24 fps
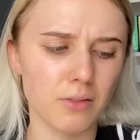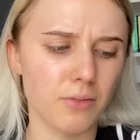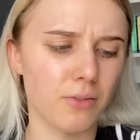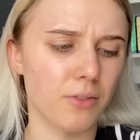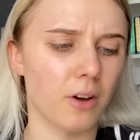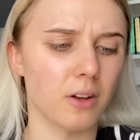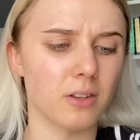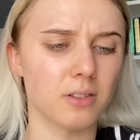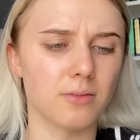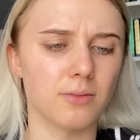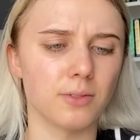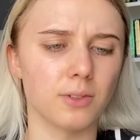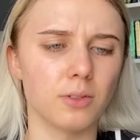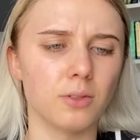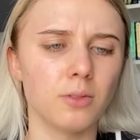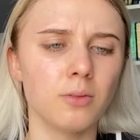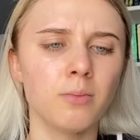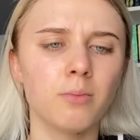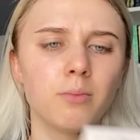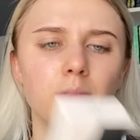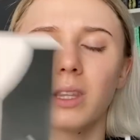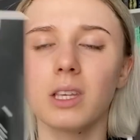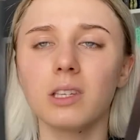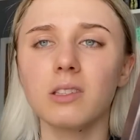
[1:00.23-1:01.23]
first of all,
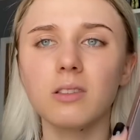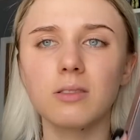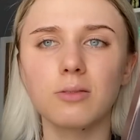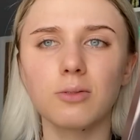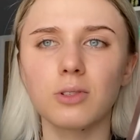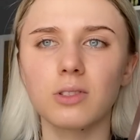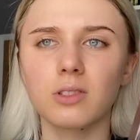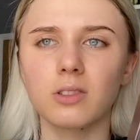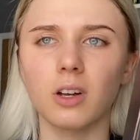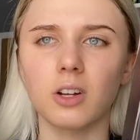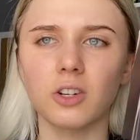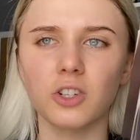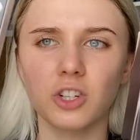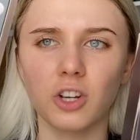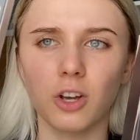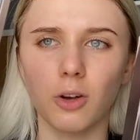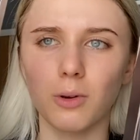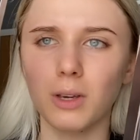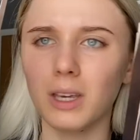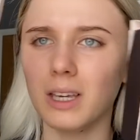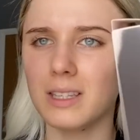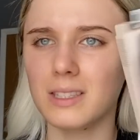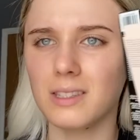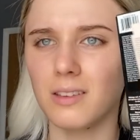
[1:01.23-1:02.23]
but this is all such
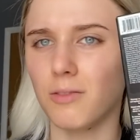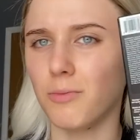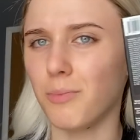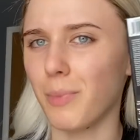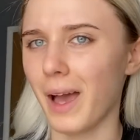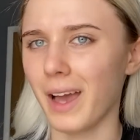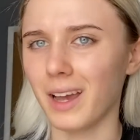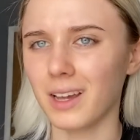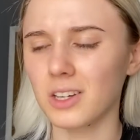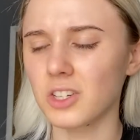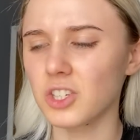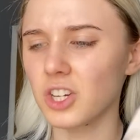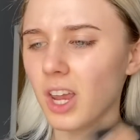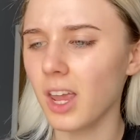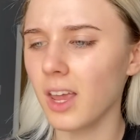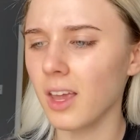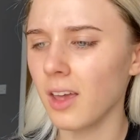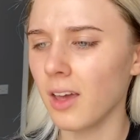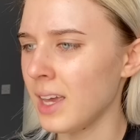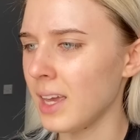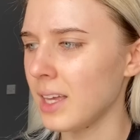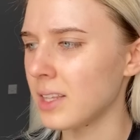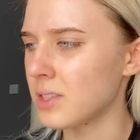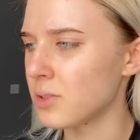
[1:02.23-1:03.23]
cohesive
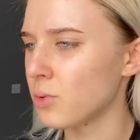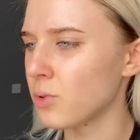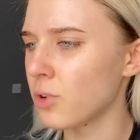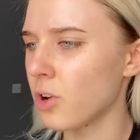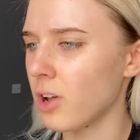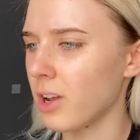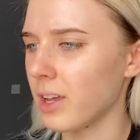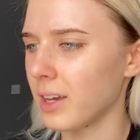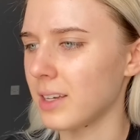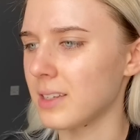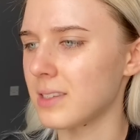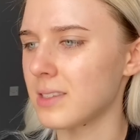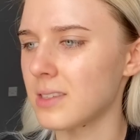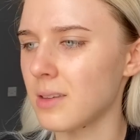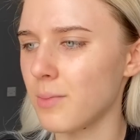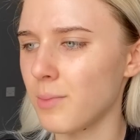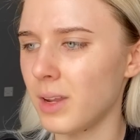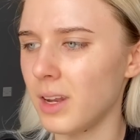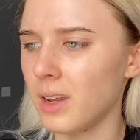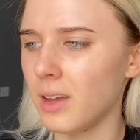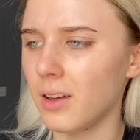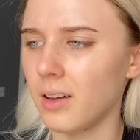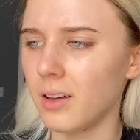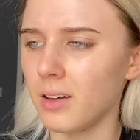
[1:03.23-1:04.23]
packaging. It's all got like a
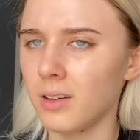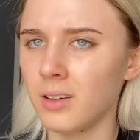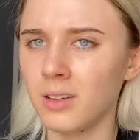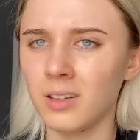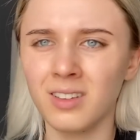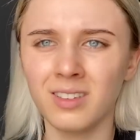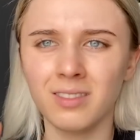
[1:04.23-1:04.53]
similar